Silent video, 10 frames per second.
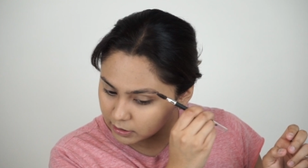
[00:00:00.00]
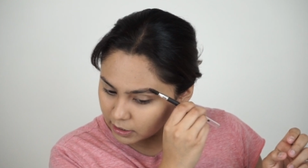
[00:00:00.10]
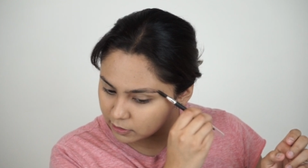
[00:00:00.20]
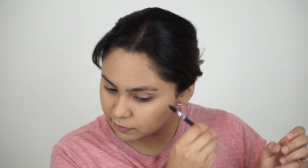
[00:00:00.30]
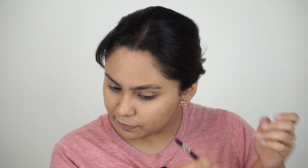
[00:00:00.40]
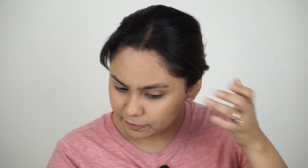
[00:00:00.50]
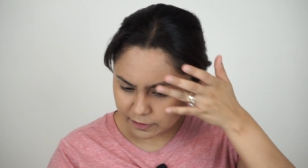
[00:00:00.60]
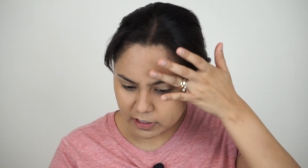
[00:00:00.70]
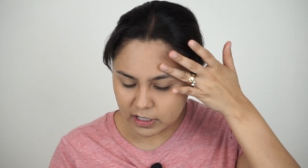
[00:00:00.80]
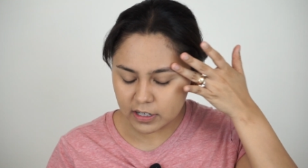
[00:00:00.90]
and I don't
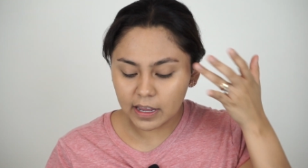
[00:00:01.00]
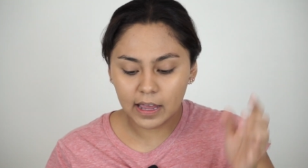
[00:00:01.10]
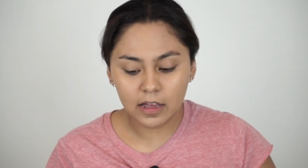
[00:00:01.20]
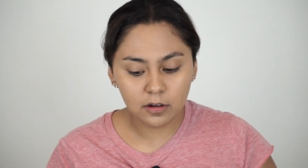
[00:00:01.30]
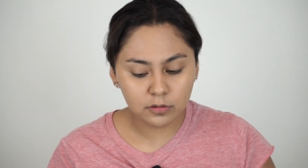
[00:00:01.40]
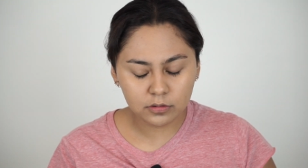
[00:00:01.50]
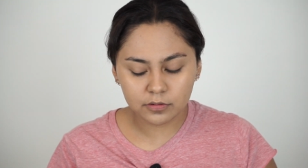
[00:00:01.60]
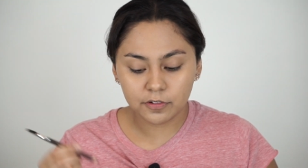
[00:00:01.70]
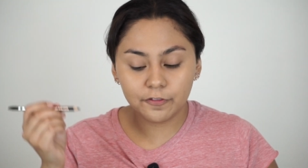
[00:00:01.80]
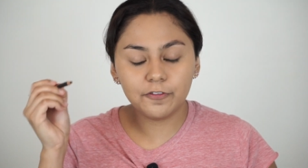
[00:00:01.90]
fill
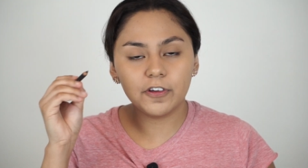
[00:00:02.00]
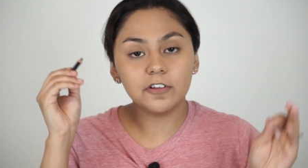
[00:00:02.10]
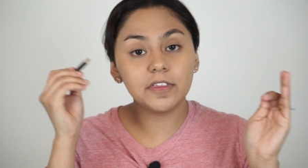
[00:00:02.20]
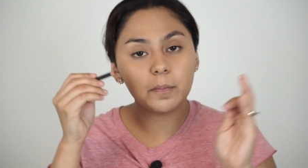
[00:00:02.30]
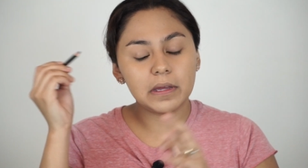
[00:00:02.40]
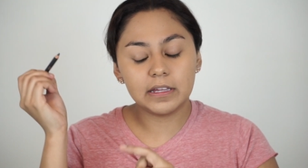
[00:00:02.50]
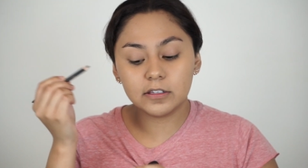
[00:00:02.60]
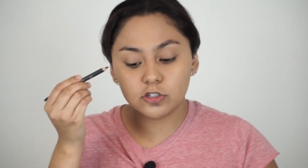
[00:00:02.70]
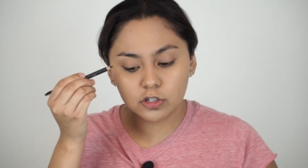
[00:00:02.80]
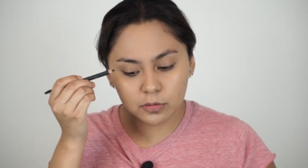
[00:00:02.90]
them
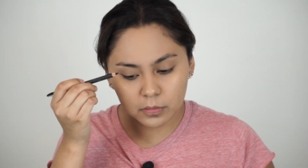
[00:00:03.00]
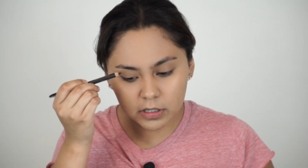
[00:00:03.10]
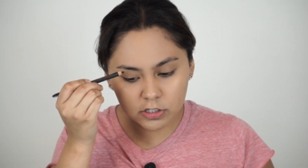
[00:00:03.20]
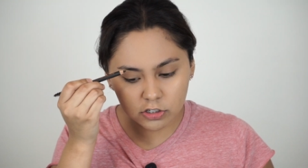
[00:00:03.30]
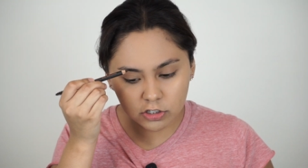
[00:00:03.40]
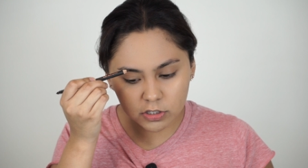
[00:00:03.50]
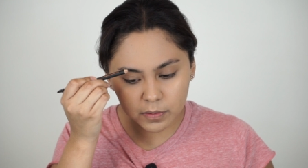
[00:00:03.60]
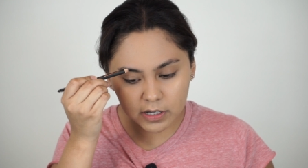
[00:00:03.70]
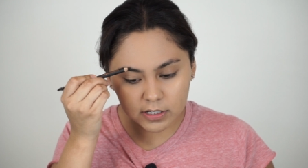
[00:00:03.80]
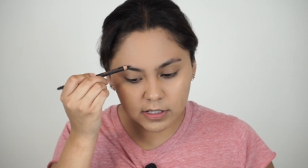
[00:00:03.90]
in too much just
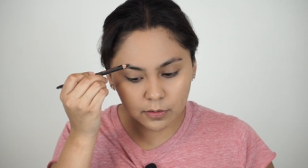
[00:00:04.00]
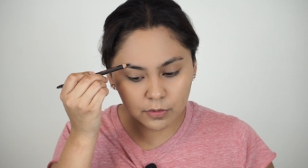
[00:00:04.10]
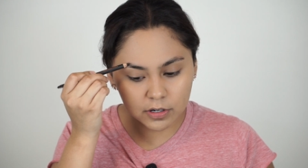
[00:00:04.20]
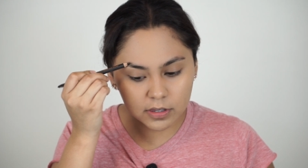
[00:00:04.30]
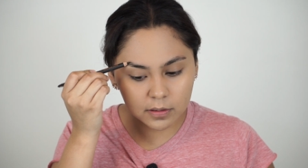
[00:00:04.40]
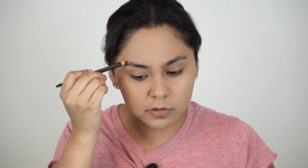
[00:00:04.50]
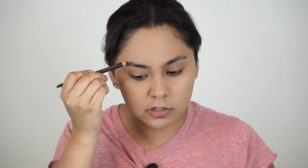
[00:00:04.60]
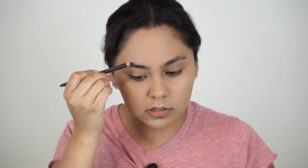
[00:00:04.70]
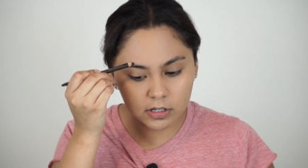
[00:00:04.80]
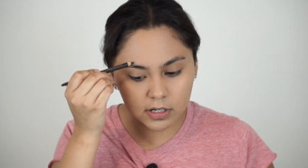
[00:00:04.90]
because I want them
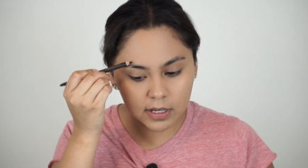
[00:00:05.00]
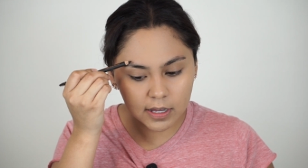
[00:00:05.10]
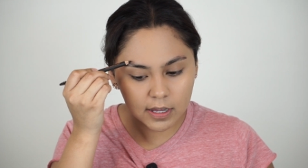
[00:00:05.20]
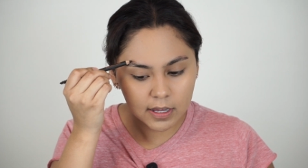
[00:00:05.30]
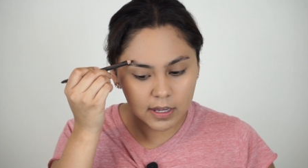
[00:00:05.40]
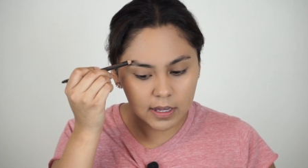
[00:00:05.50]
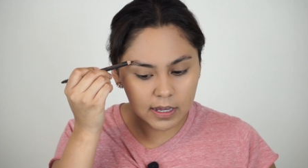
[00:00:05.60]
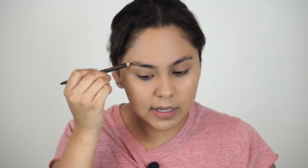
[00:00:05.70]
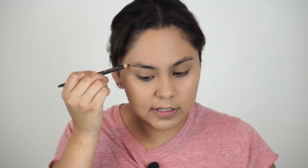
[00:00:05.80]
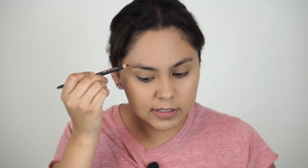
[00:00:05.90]
to look
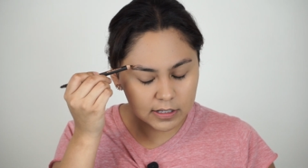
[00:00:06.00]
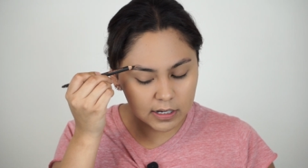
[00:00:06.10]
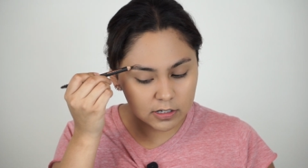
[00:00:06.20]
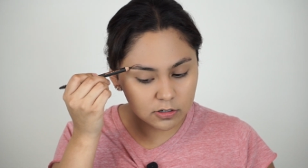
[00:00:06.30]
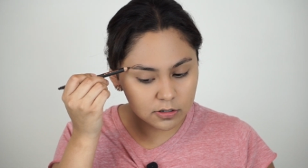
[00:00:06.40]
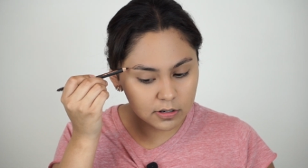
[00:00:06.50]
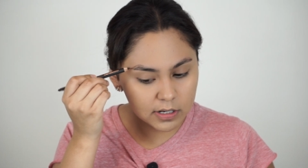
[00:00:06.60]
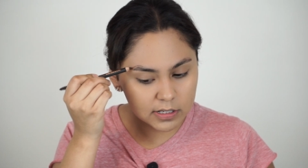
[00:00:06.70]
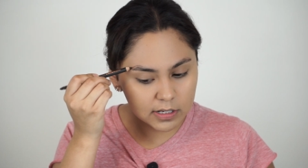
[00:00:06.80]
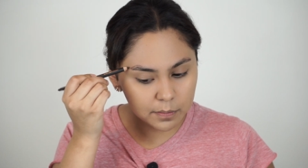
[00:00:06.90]
as natural
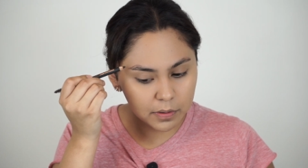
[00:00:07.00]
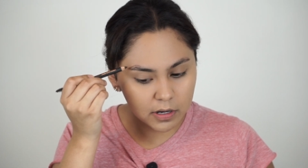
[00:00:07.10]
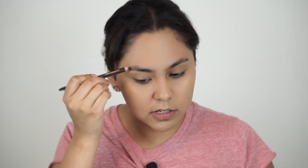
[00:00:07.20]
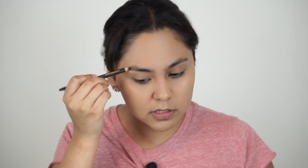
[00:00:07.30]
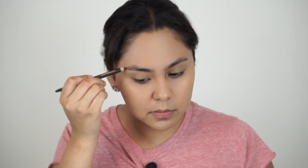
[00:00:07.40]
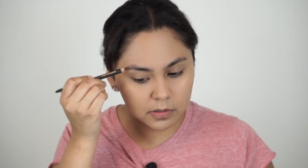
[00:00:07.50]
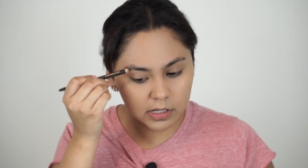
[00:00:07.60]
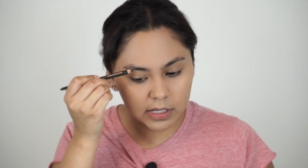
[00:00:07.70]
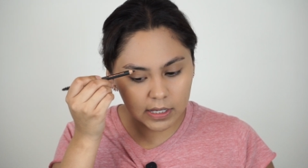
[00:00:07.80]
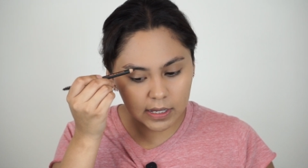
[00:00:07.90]
as I
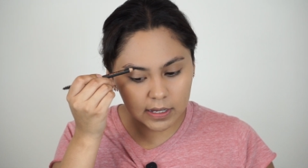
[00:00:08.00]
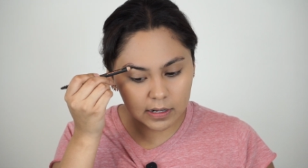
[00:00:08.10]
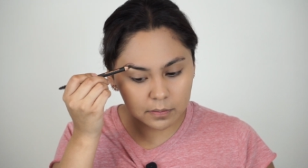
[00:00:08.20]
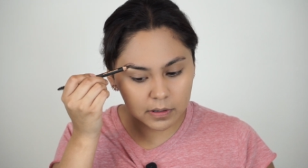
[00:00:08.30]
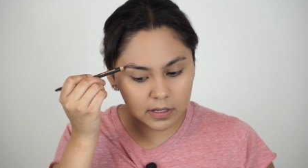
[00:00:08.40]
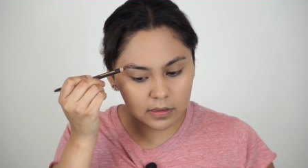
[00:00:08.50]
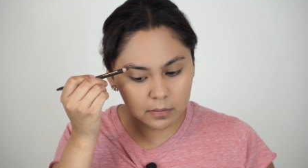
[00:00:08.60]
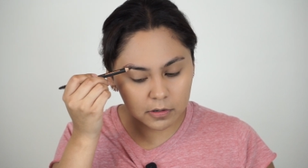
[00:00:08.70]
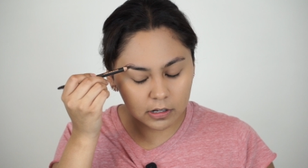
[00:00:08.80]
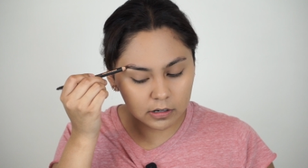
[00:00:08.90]
possibly can make
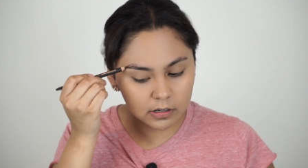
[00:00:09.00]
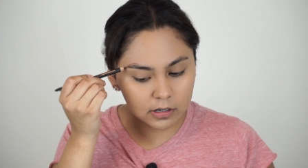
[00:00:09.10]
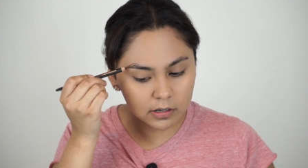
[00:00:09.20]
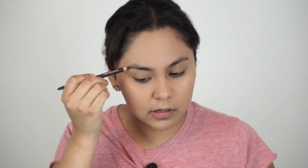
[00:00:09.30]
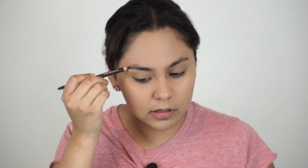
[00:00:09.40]
them look.